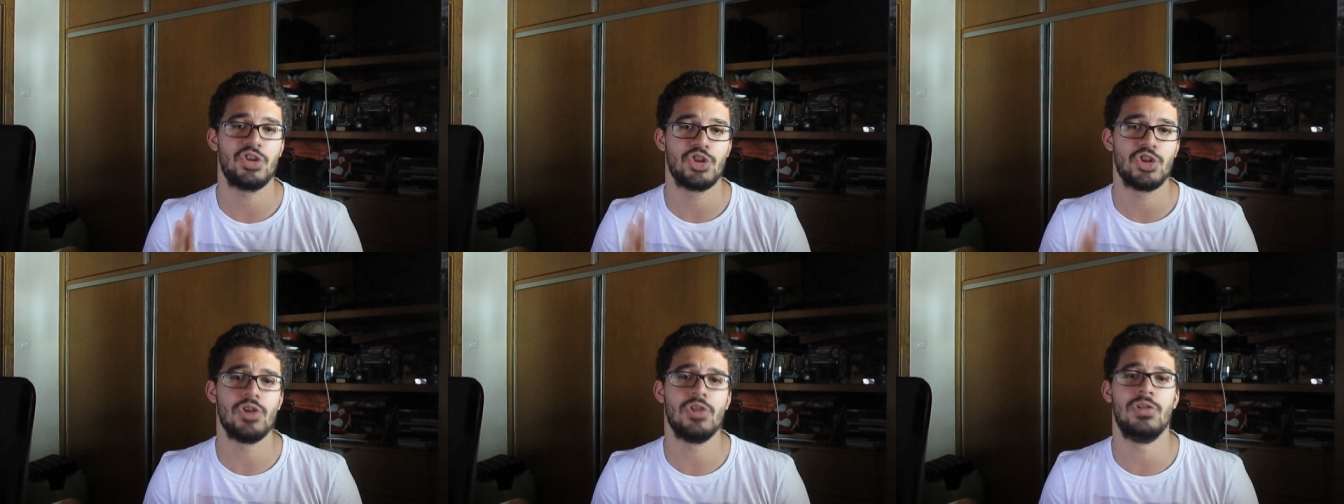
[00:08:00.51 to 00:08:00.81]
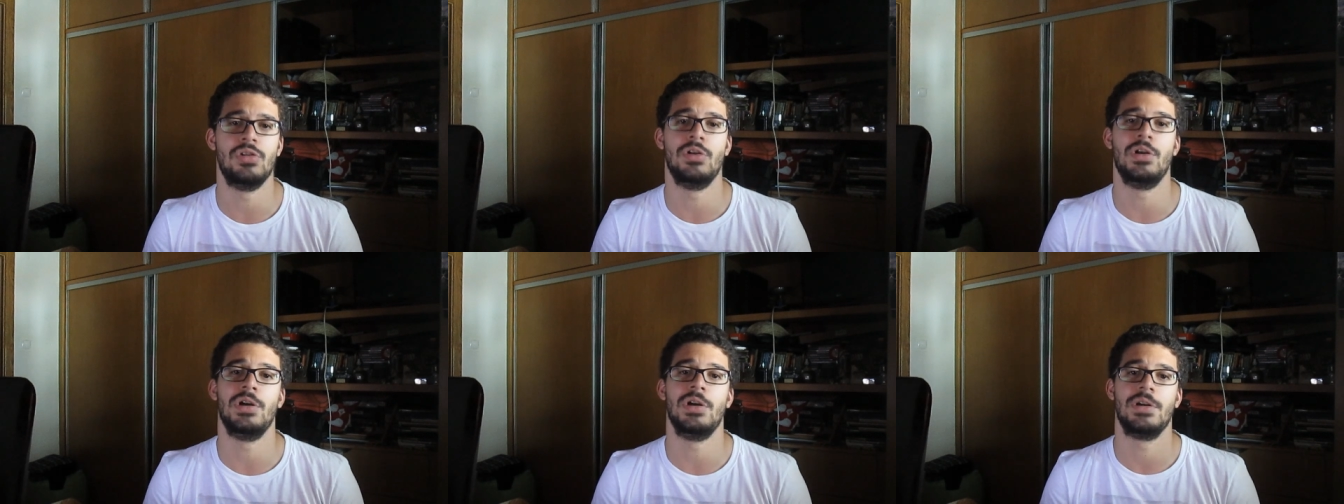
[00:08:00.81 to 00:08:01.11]

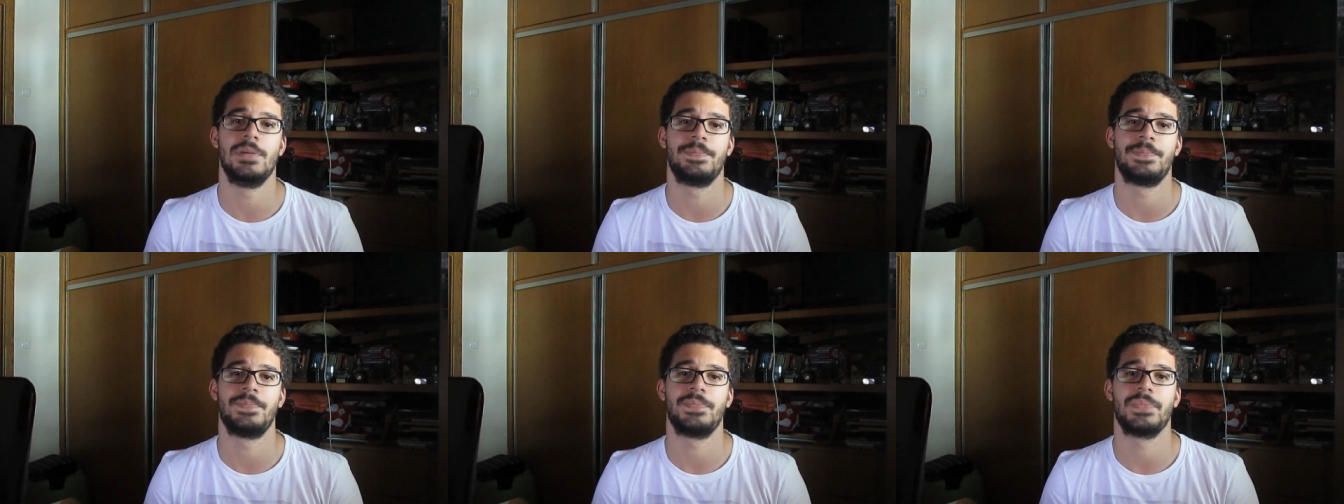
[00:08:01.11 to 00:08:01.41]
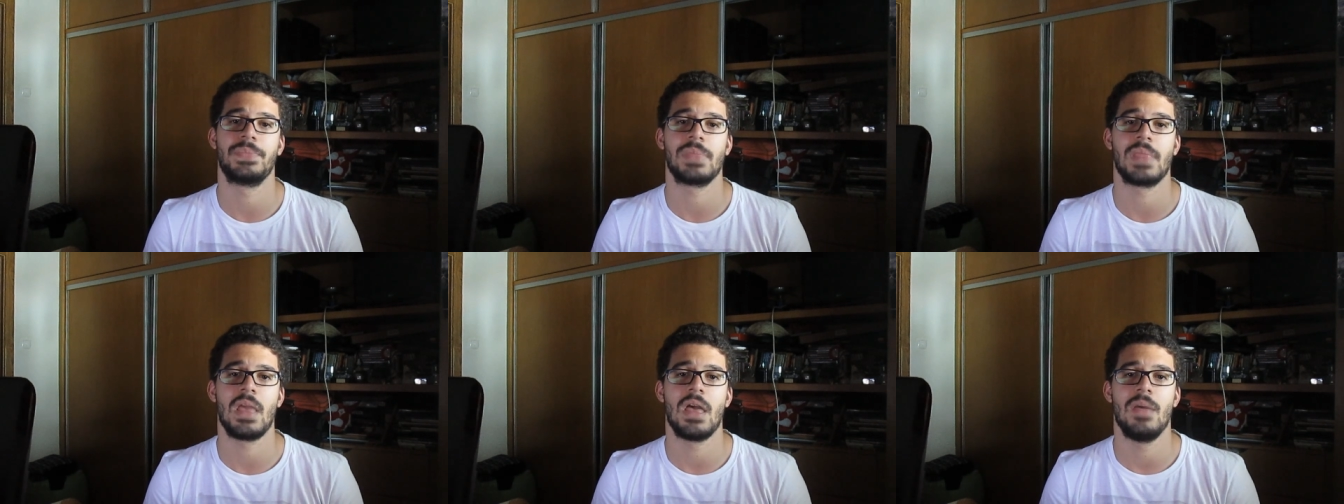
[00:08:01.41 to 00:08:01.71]
chore,
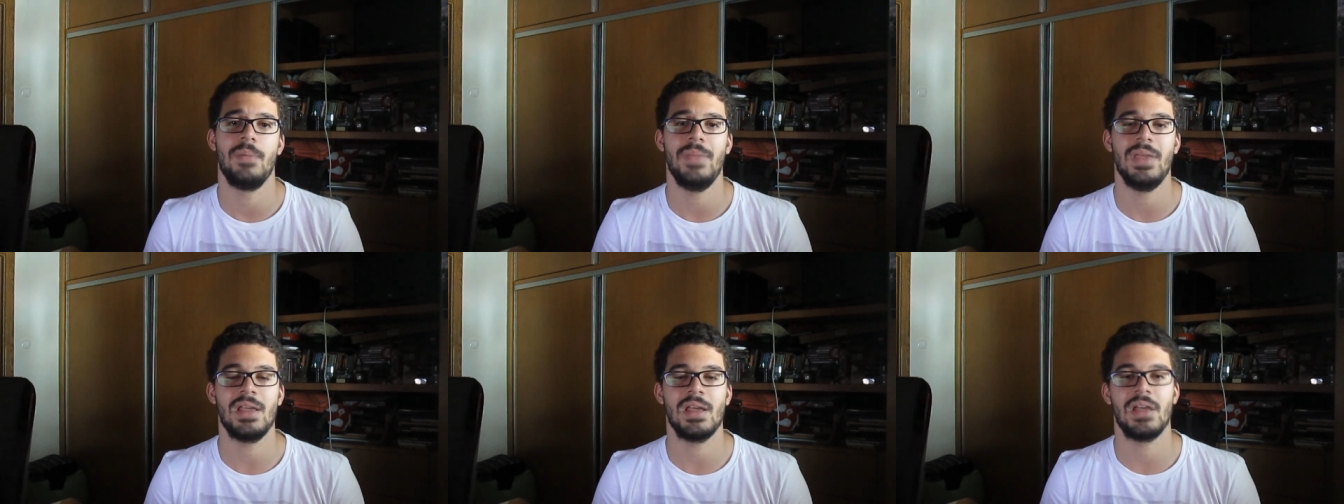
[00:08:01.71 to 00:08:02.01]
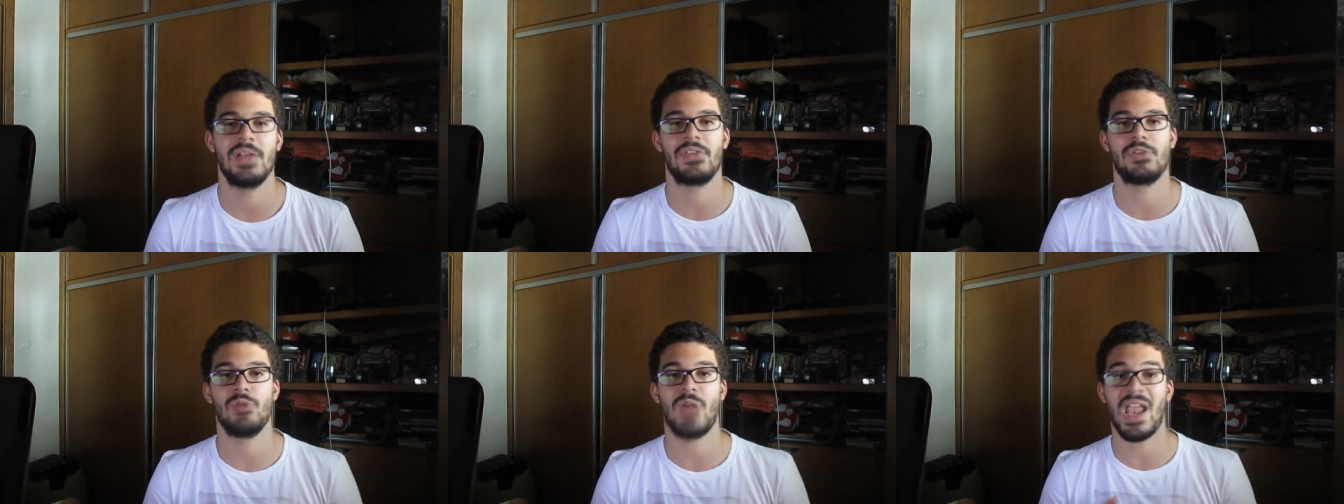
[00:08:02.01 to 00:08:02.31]

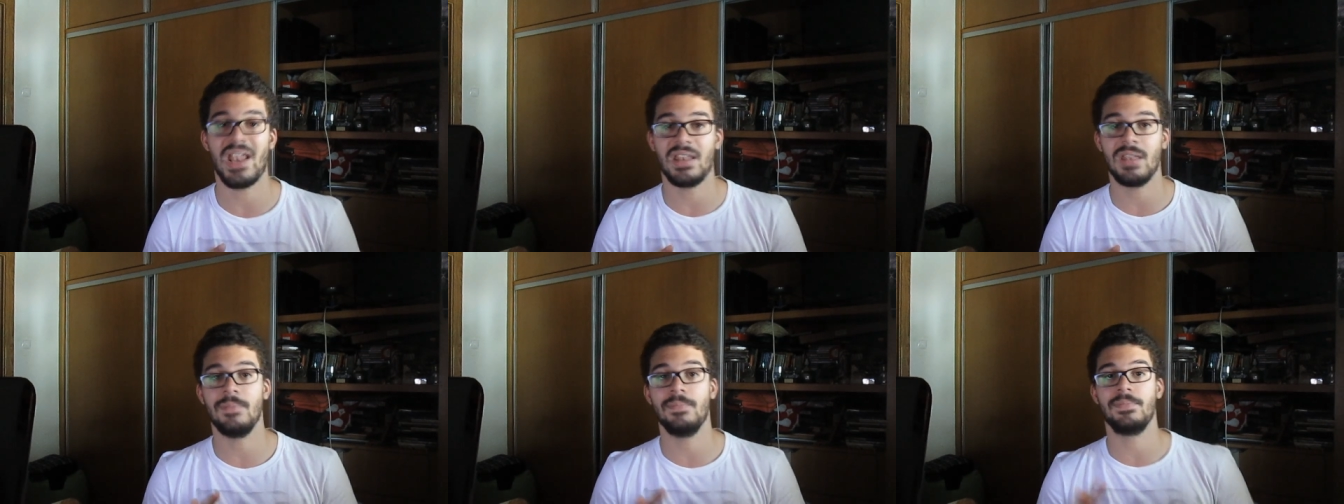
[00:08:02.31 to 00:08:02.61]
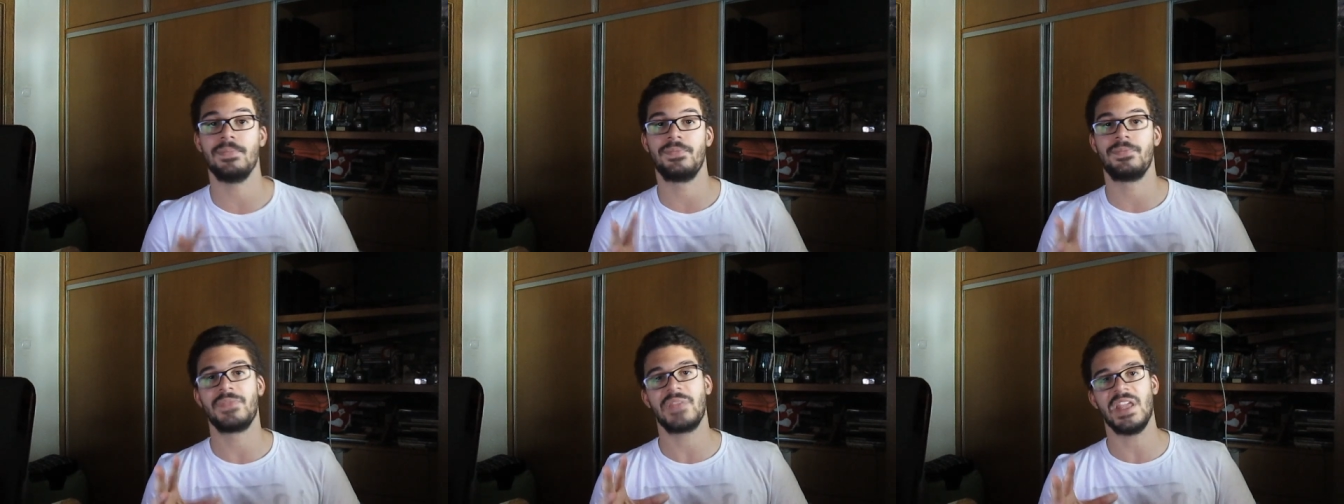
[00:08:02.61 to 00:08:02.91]
because
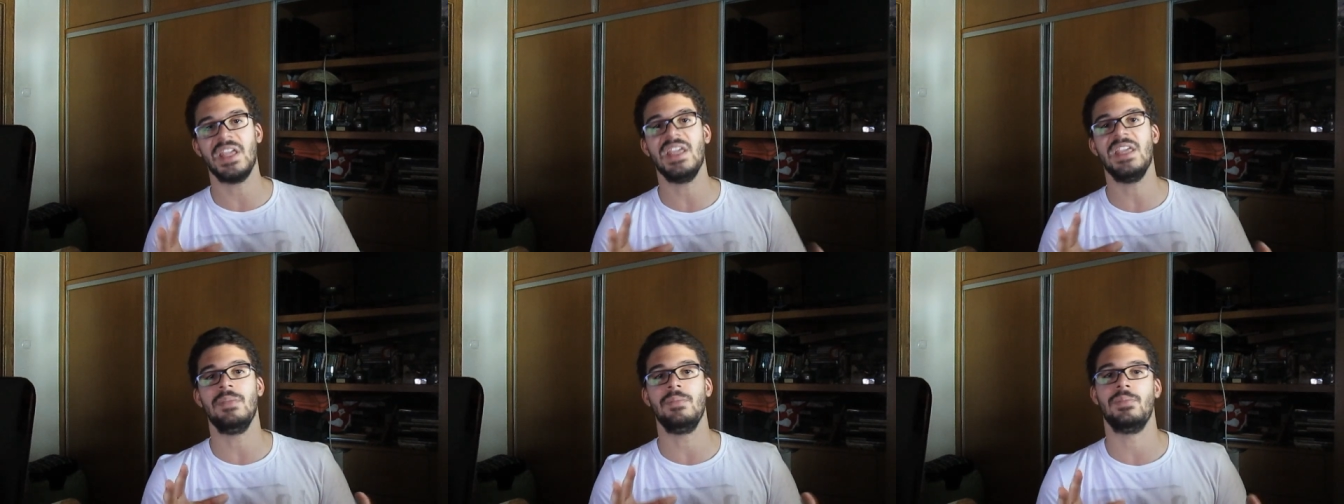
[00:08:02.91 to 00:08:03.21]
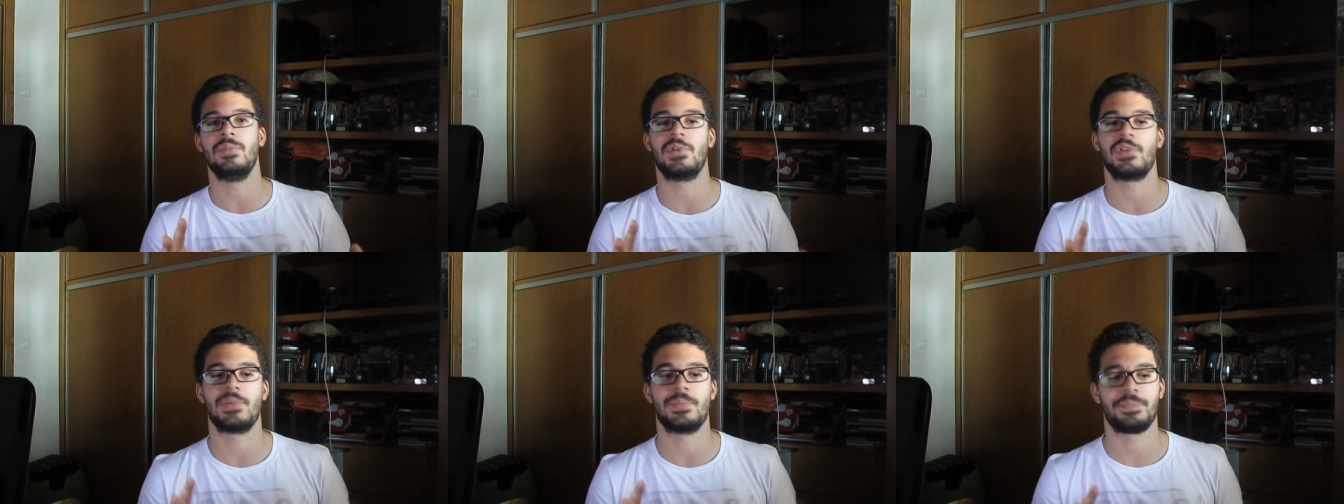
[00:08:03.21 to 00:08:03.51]
random
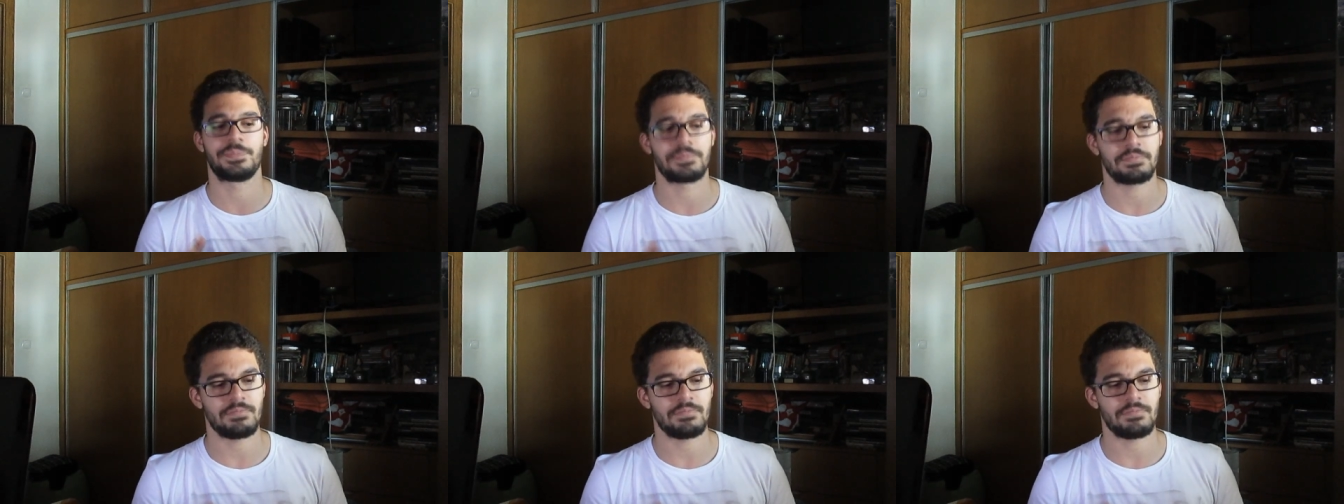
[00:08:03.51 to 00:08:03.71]
teams,